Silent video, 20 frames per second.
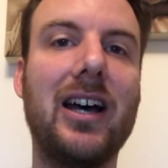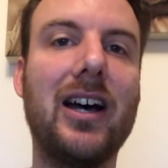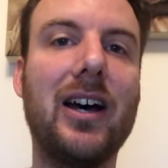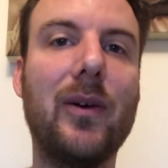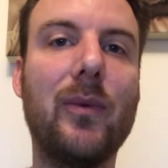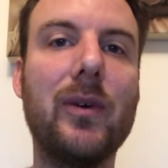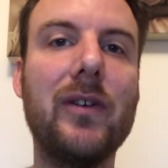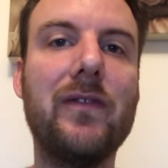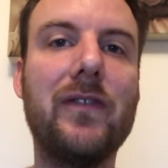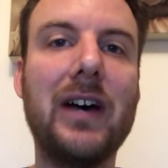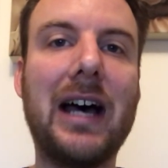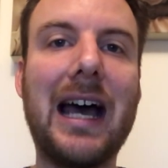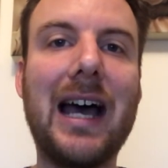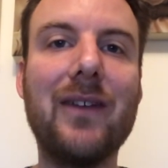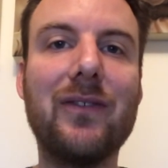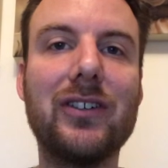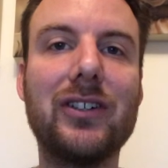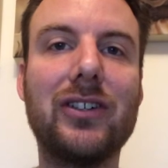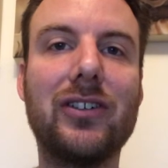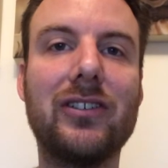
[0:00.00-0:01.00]
with the
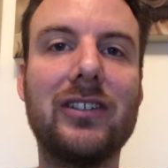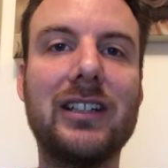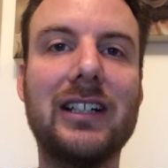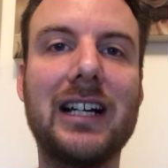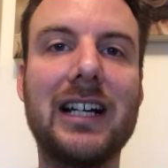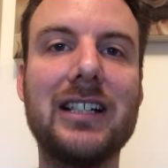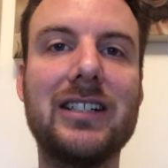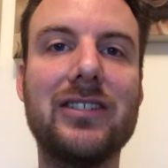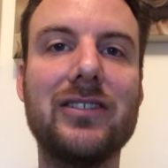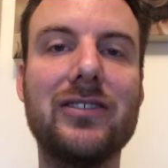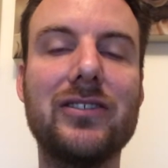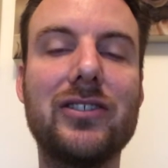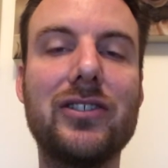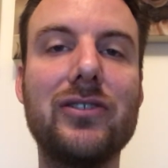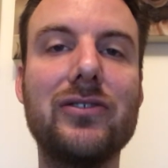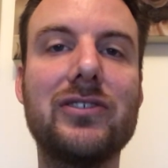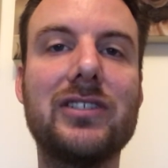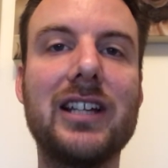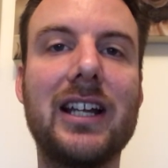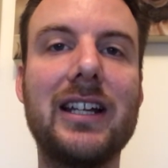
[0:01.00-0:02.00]
Havant congregation 2
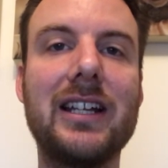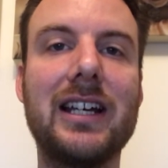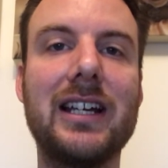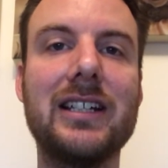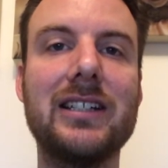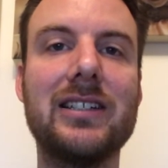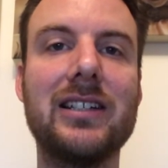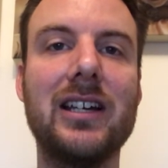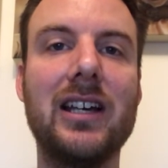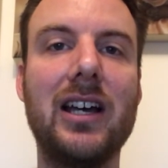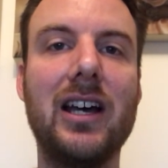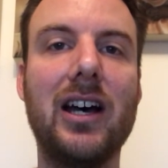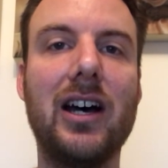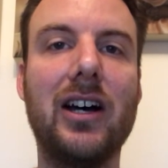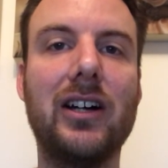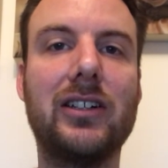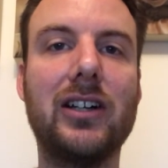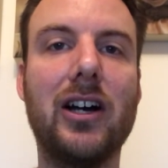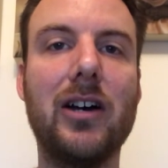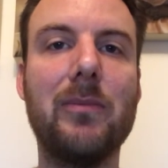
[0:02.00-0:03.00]
Sundays
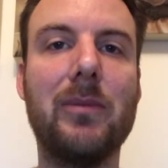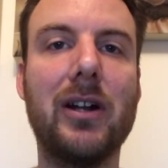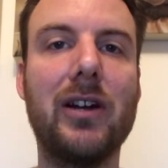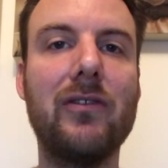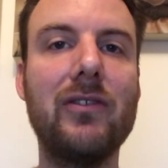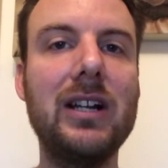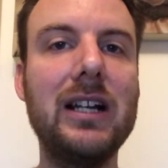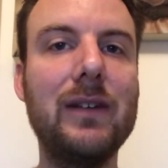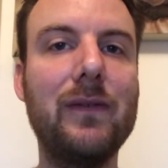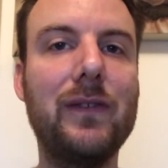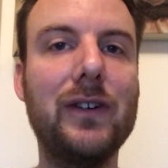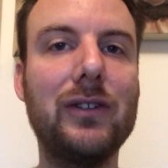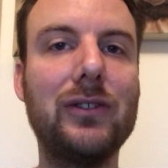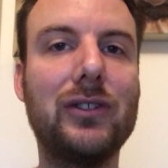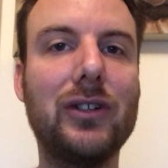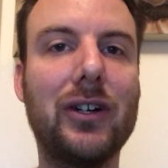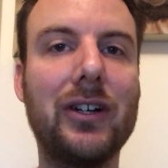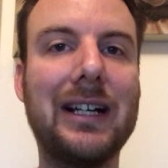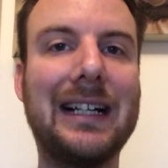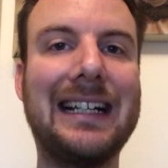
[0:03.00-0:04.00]
ago. But I really feel
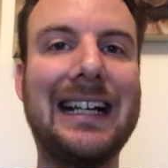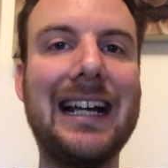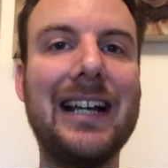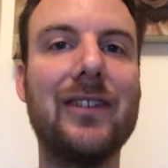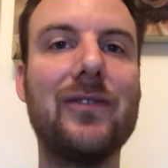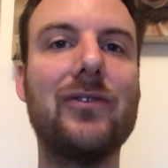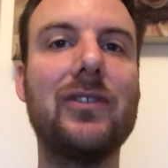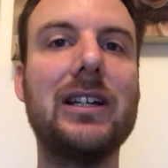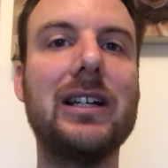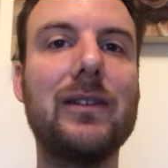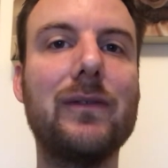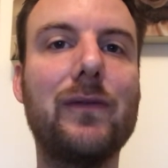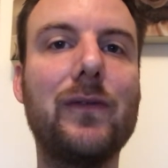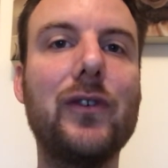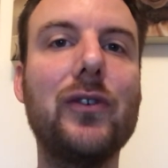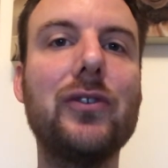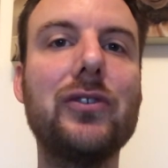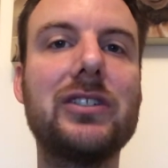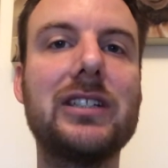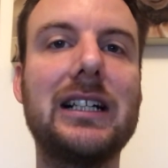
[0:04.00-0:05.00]
God again
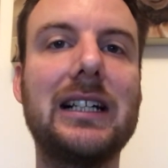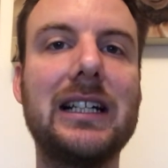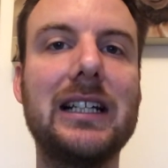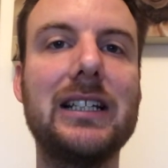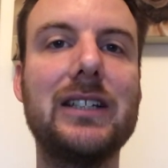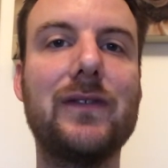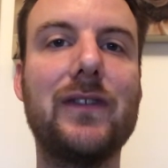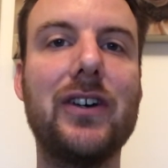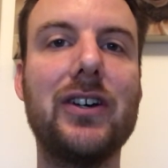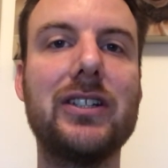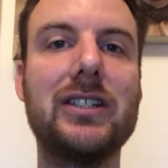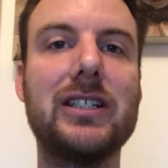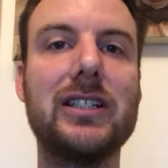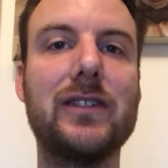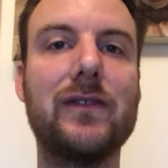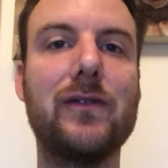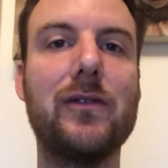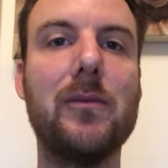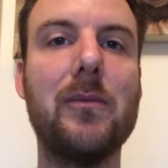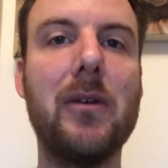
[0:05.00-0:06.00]
reinforcing these
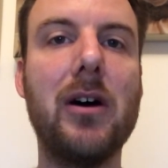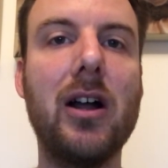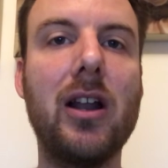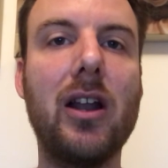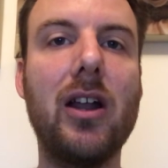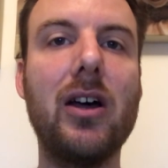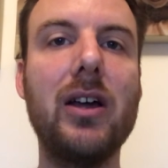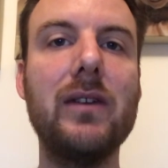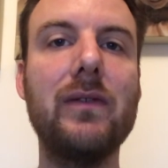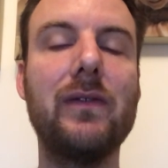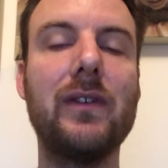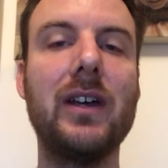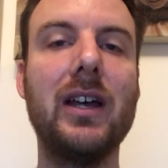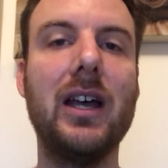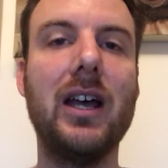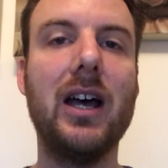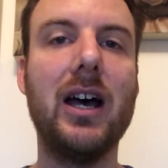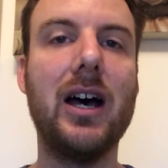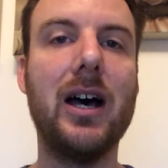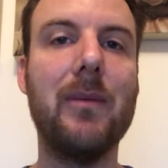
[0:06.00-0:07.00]
verses for my life
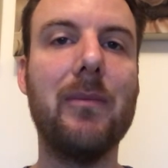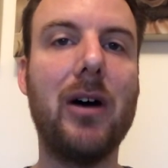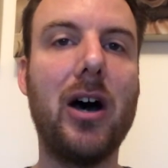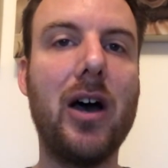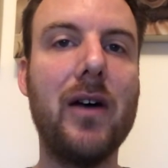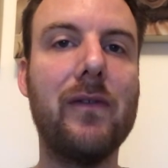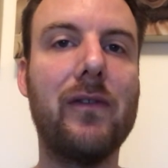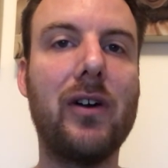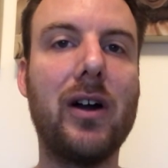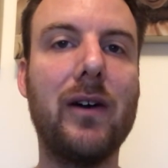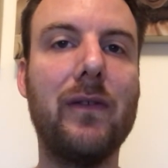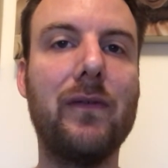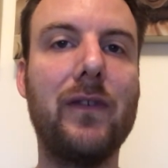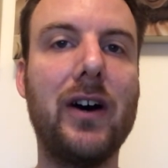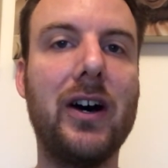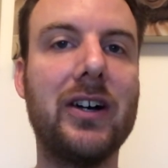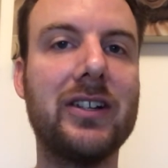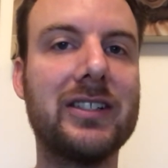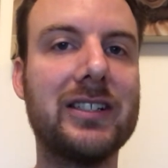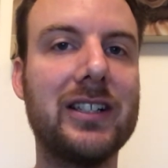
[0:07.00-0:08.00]
over our
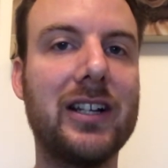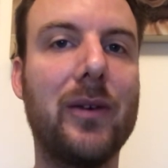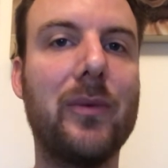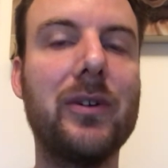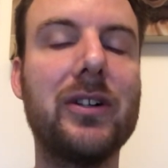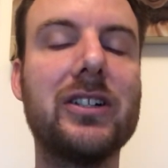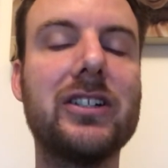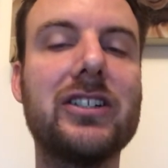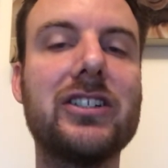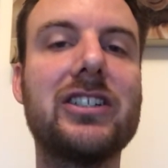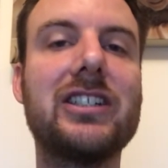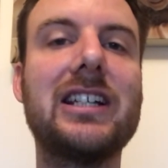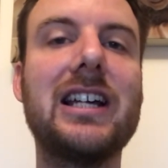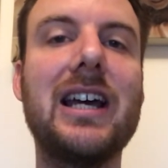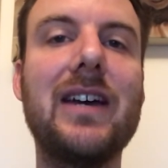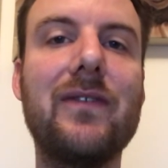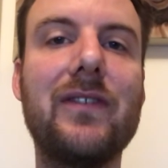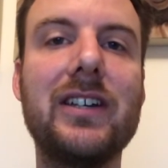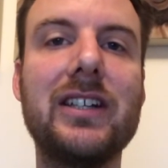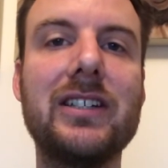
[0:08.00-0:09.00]
fast. And I want to just
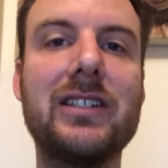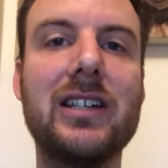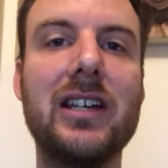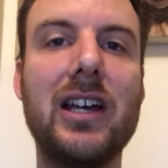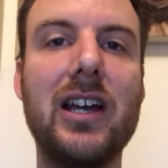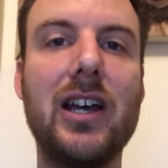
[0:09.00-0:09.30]
share these